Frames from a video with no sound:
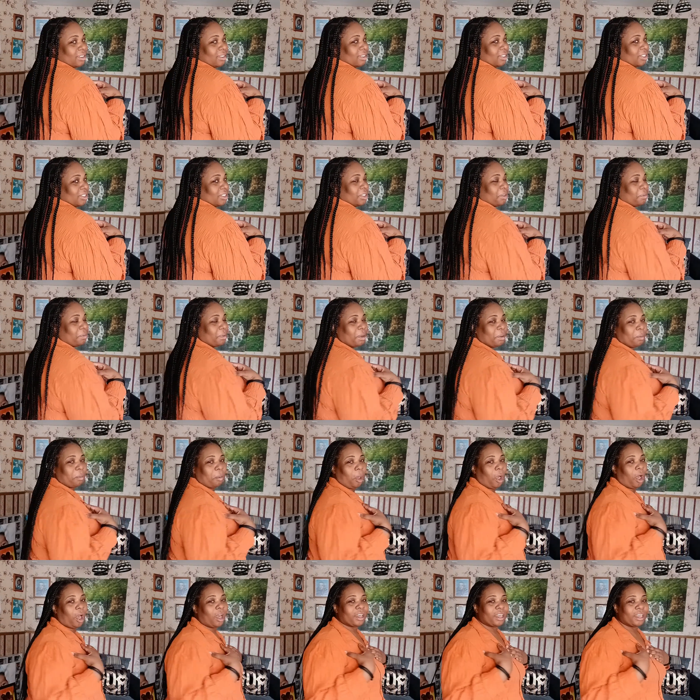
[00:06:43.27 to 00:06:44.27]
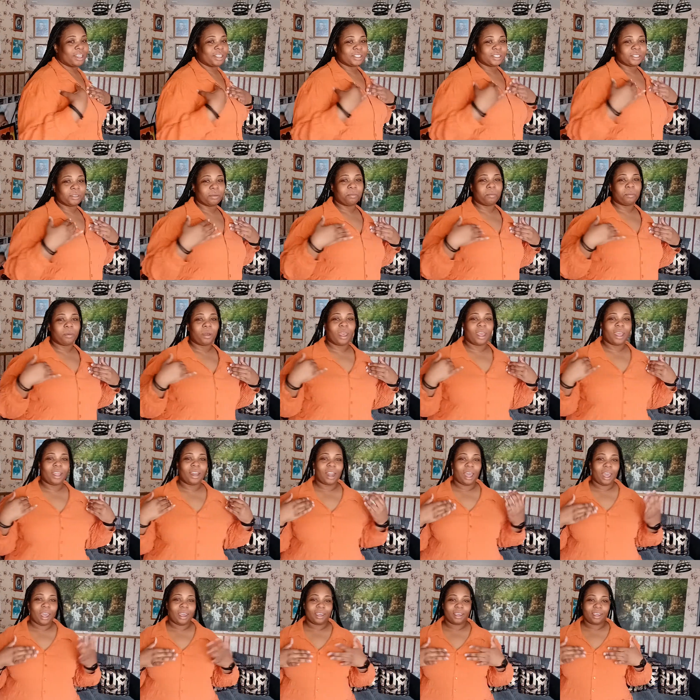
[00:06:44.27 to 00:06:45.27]
Should have been a pocket somewhere,
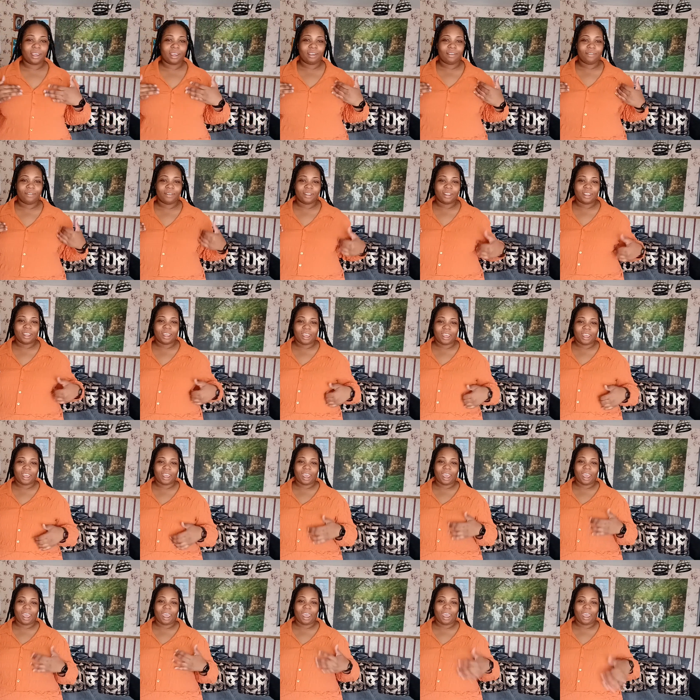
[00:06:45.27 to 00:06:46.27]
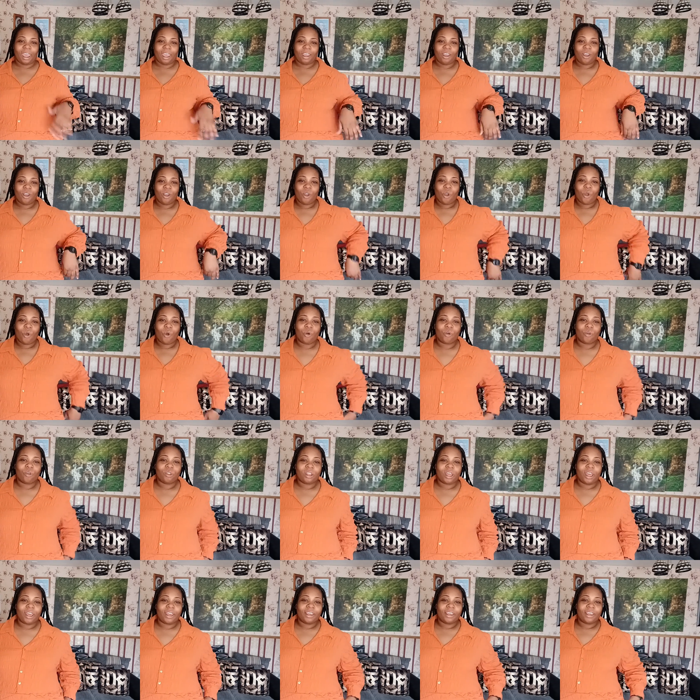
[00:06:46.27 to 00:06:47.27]
like even here, or
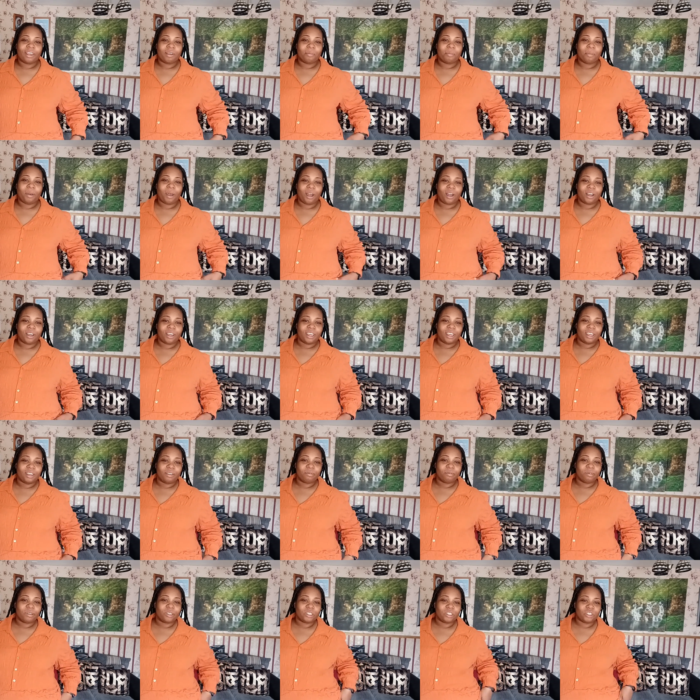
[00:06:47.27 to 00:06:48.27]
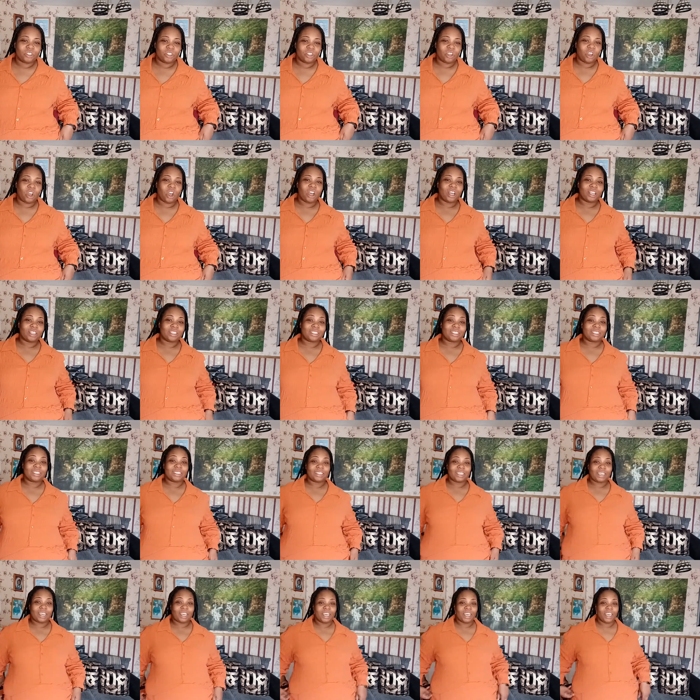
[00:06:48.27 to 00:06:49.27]
like a pocket which you can't
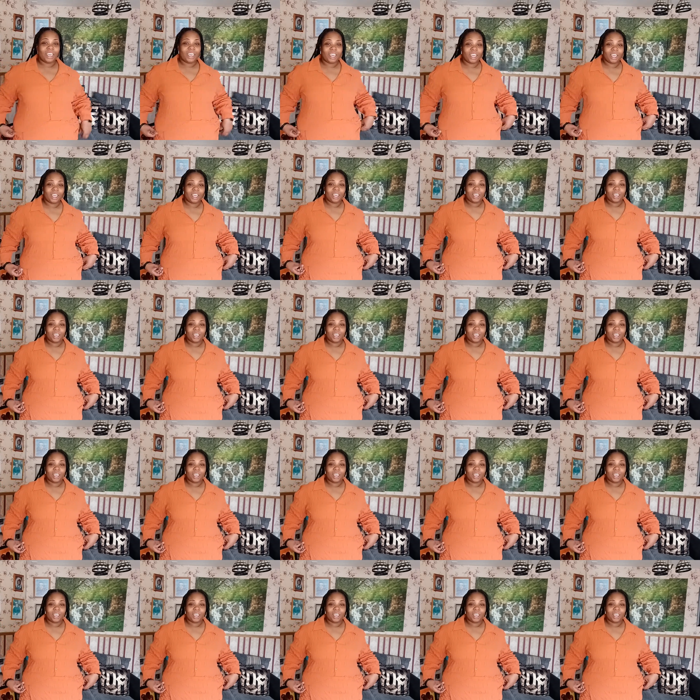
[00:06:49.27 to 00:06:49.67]
see.